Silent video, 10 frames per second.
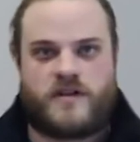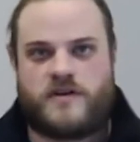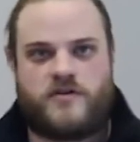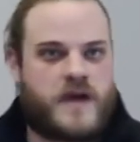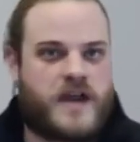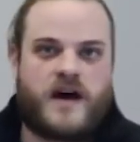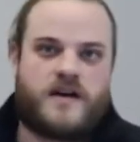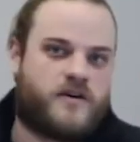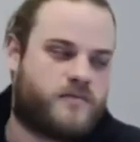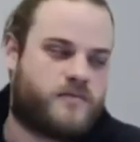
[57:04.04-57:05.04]
And you may not
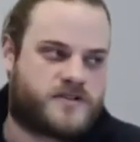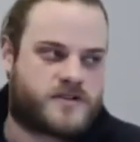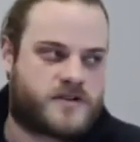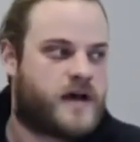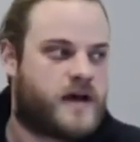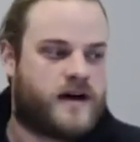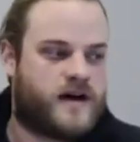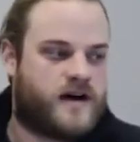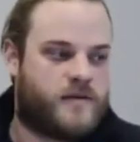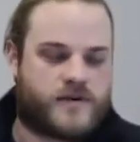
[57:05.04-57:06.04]
know much,
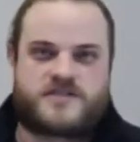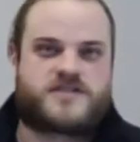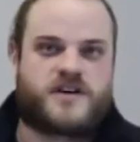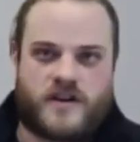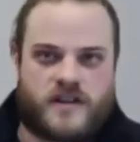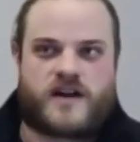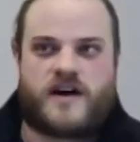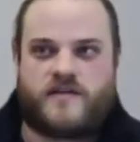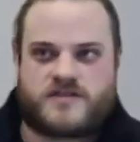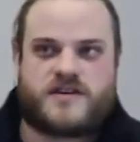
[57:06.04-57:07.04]
but just starting the
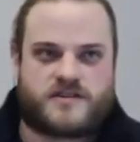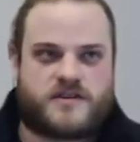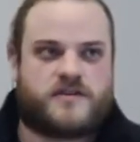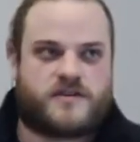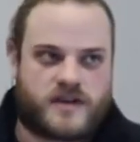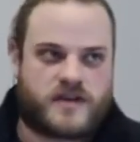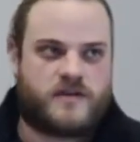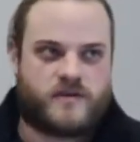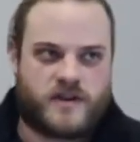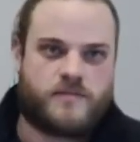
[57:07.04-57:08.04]
conversation early can
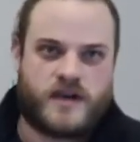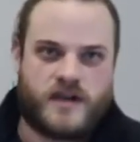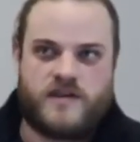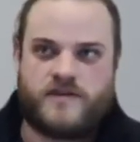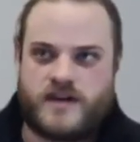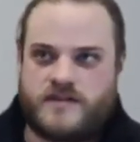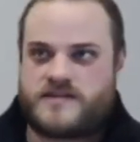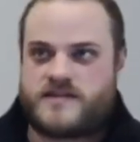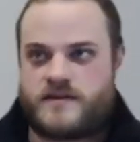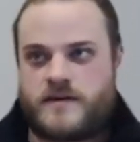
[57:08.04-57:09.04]
really pay dividends.